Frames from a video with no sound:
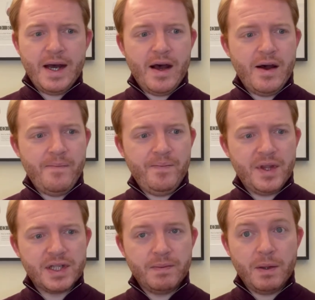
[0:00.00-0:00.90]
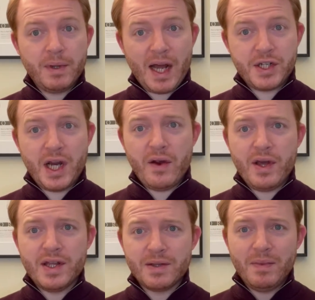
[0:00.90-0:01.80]
there's some of the black cherry,
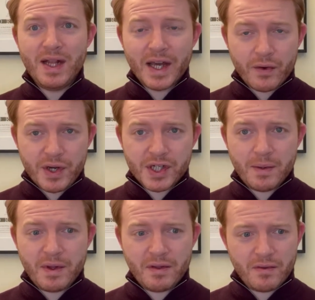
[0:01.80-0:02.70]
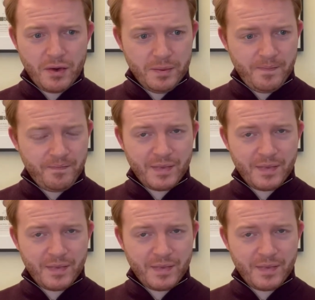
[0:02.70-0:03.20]
there's some licorice coming through,